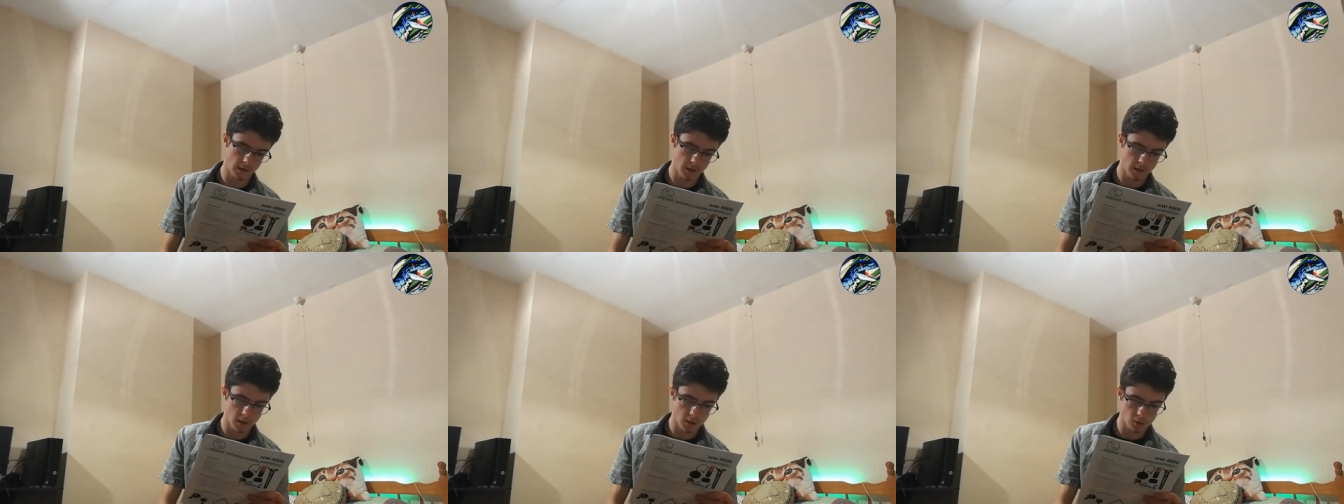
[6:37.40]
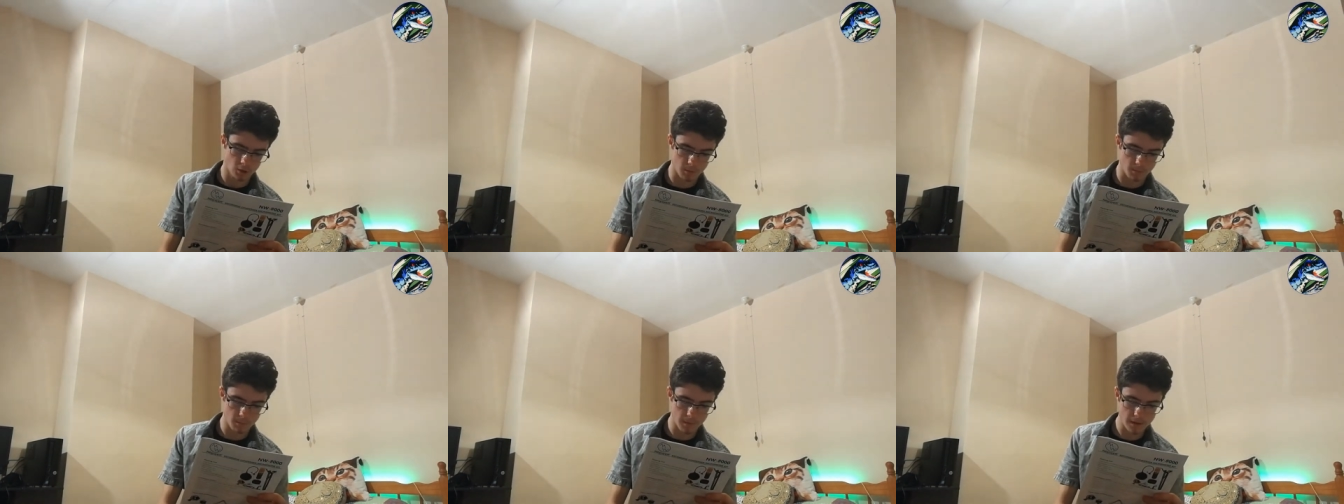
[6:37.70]

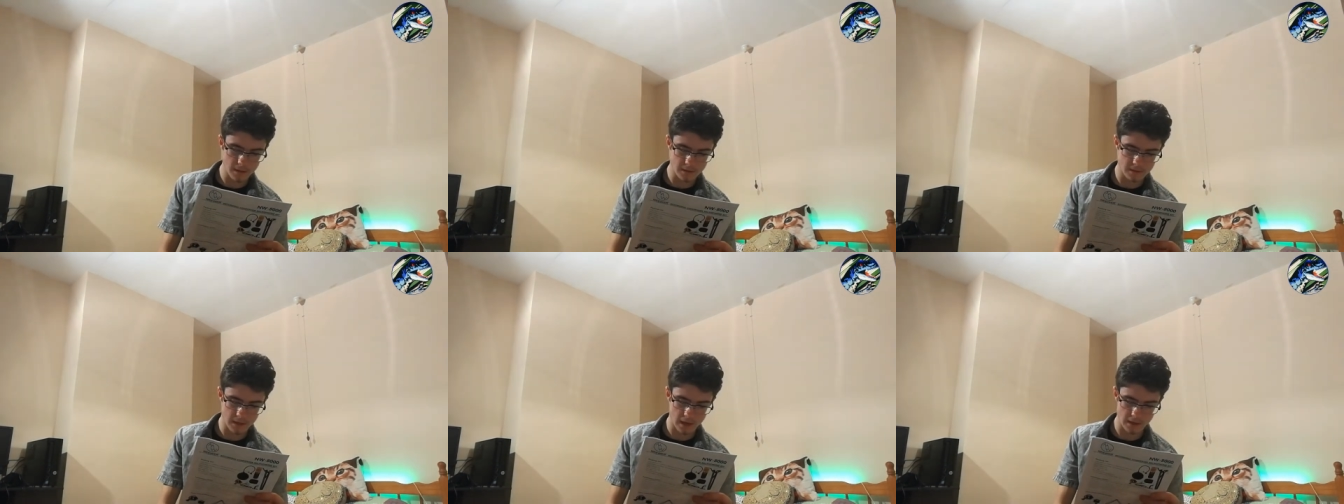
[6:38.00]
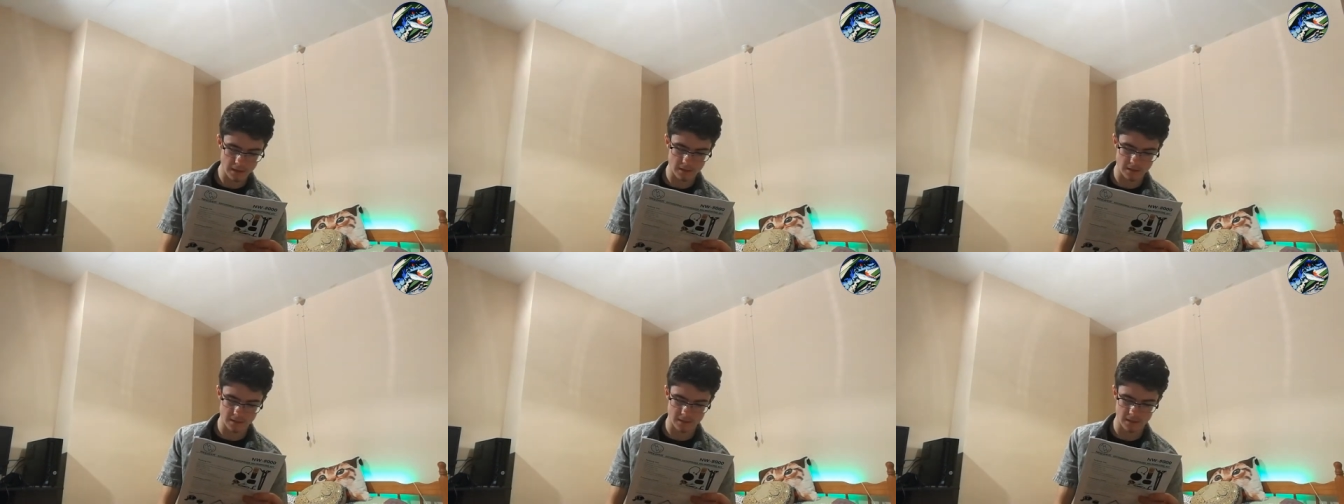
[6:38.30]
To maintain the
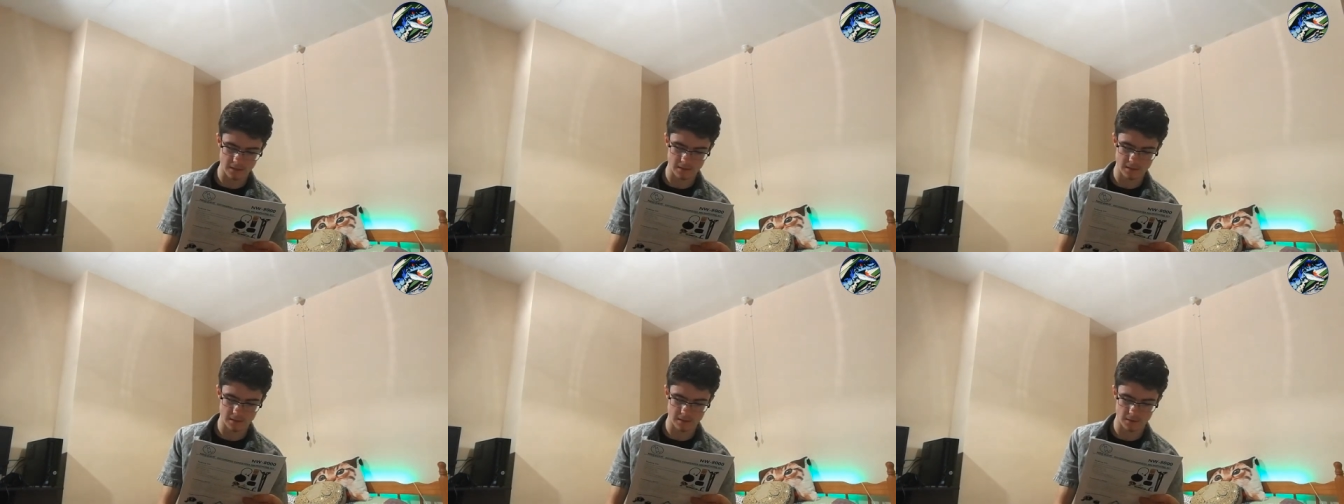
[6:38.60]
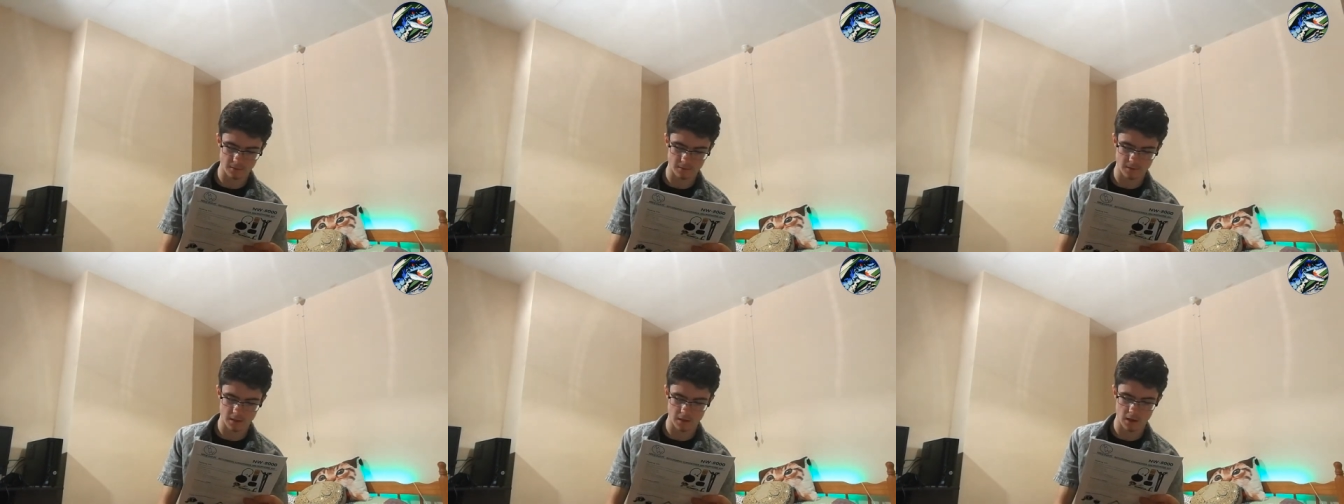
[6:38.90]

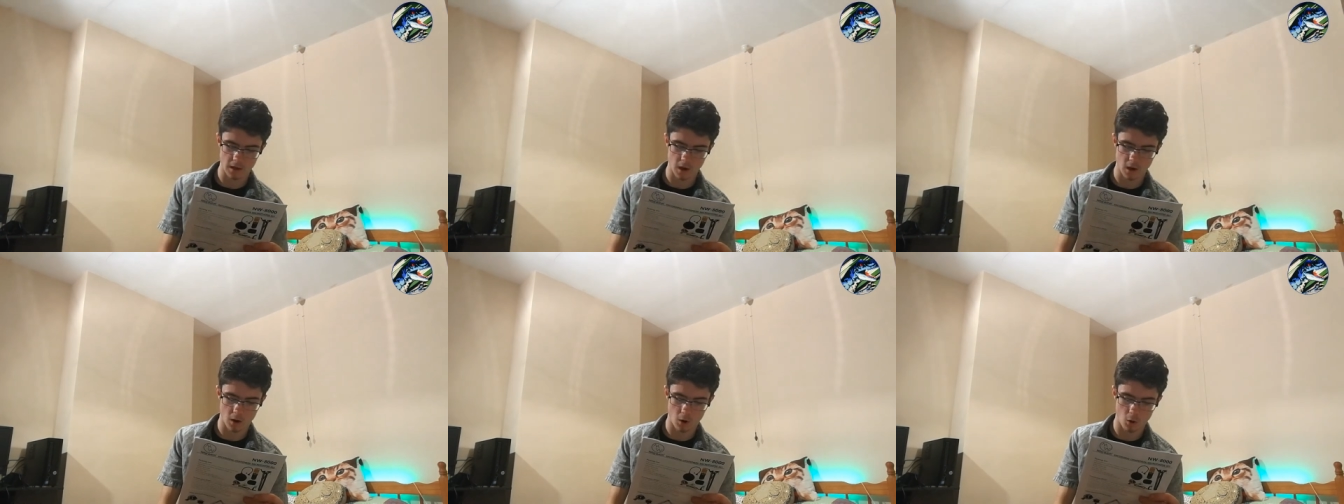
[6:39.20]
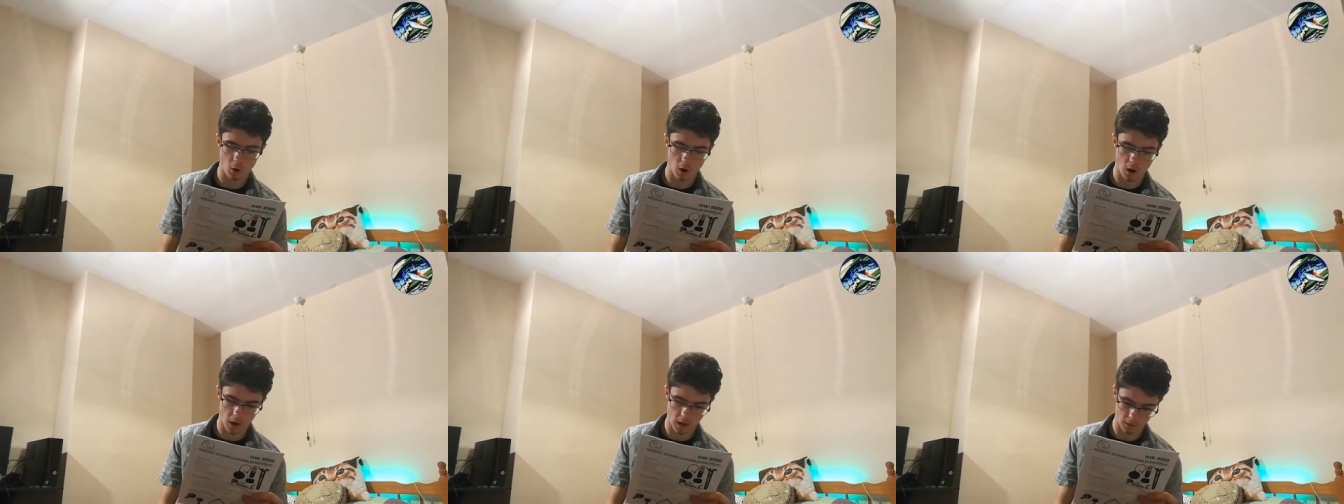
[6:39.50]
sensitivity
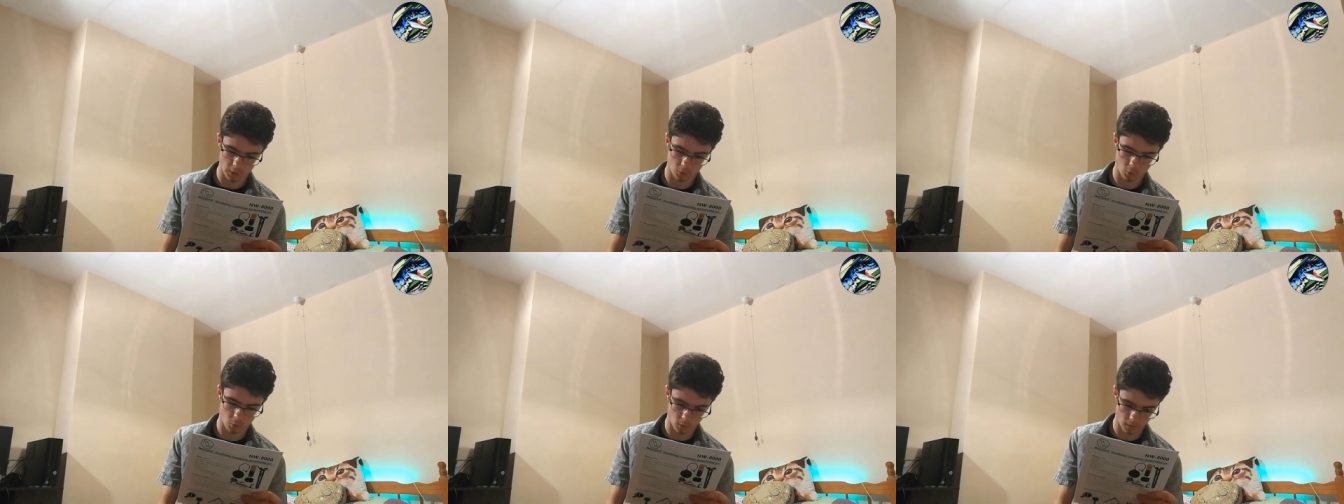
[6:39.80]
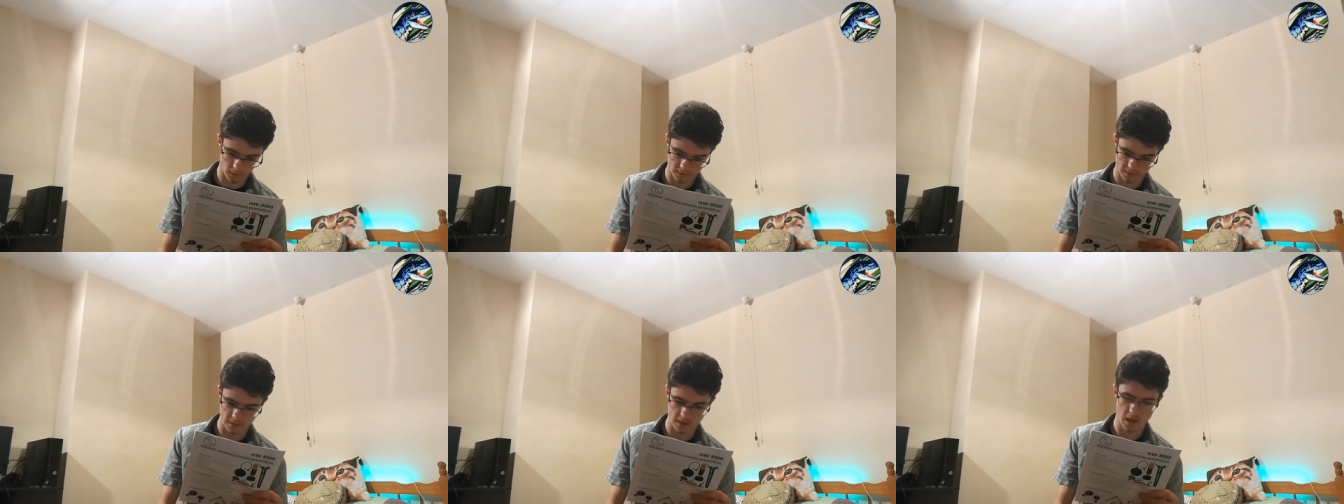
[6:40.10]
and
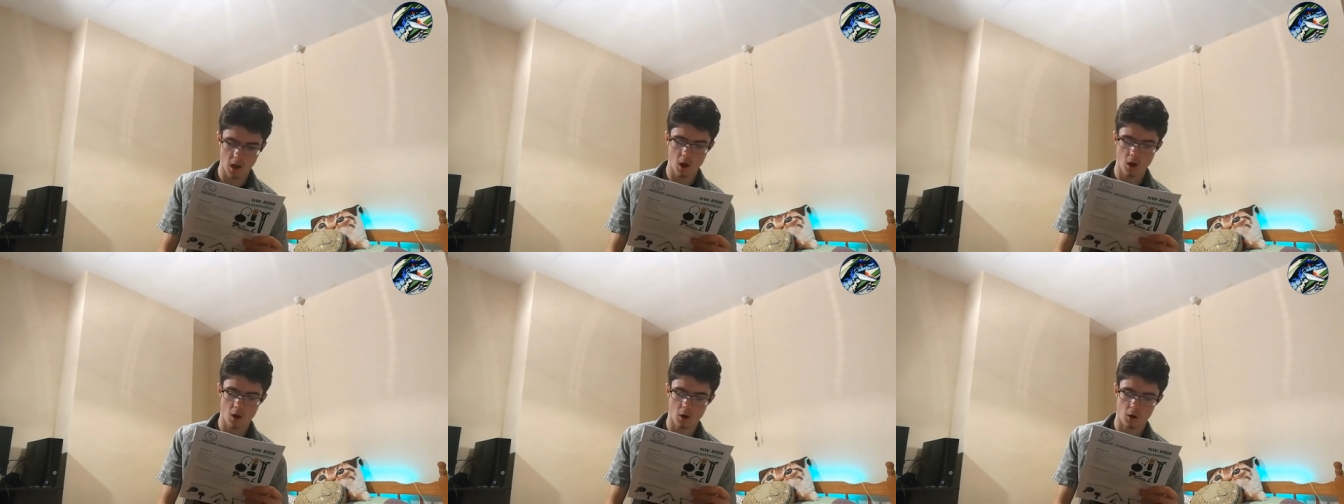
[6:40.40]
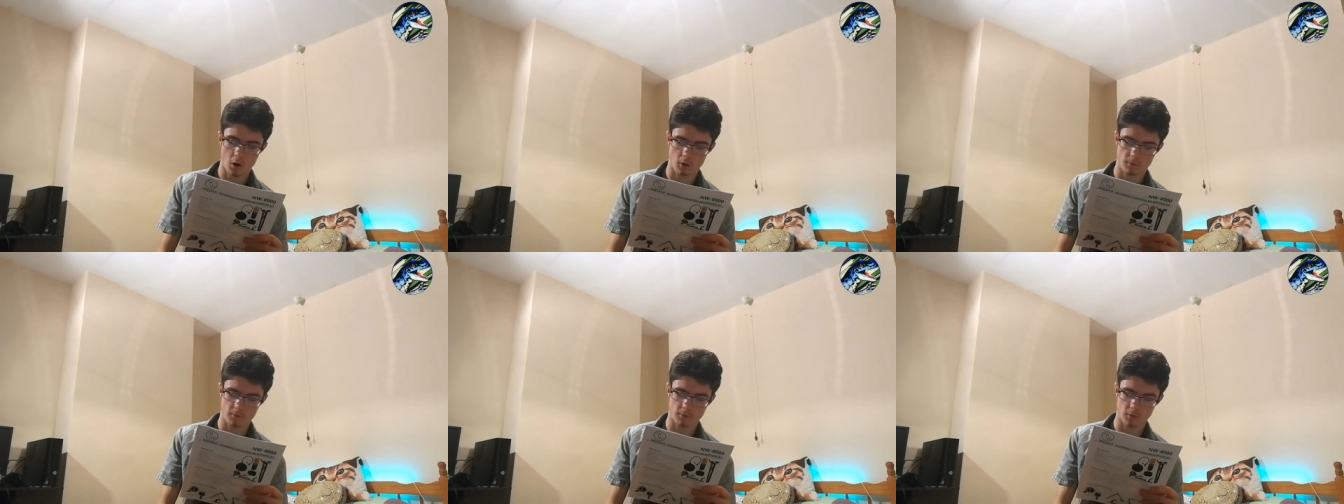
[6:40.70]
quality
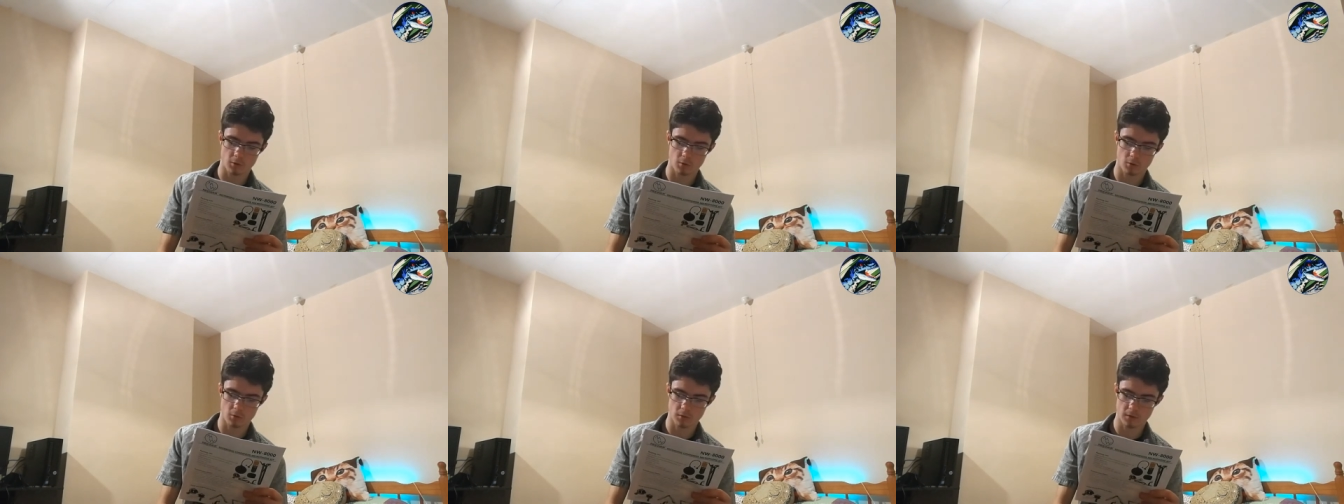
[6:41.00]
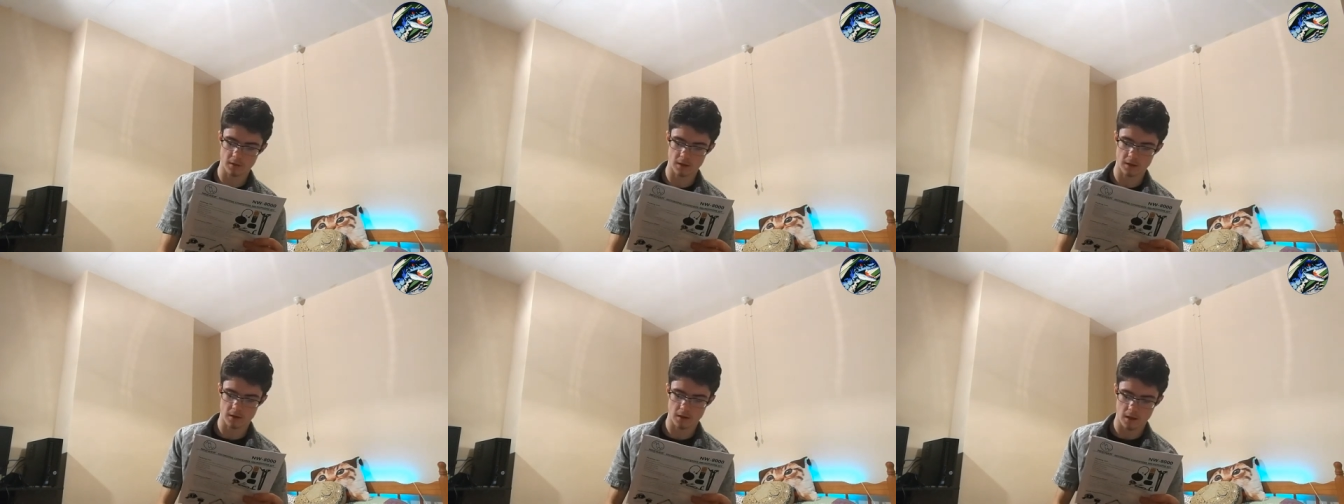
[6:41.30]
of
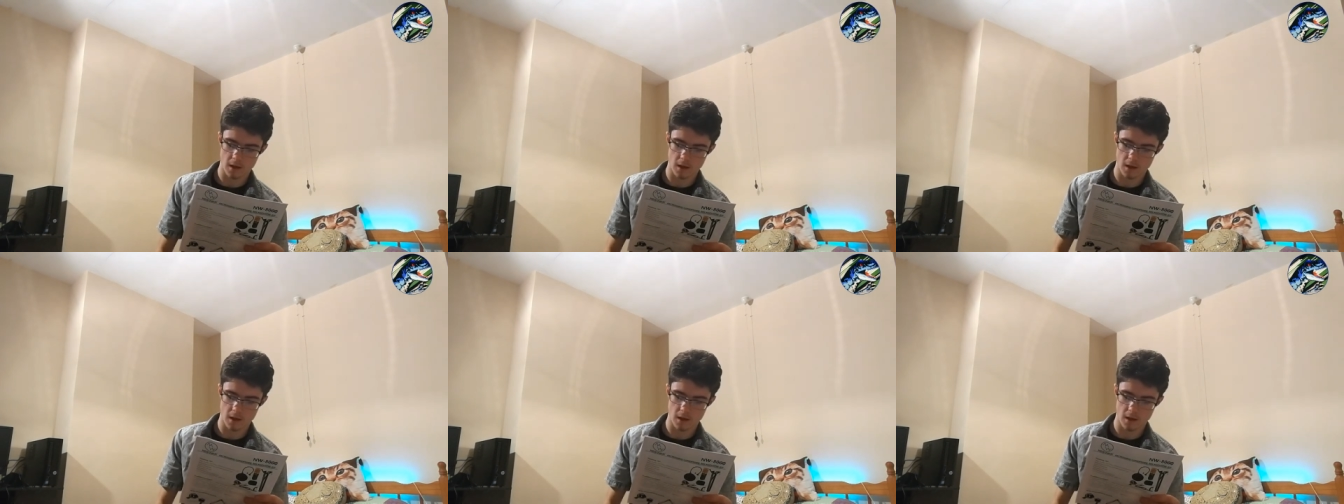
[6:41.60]
recording,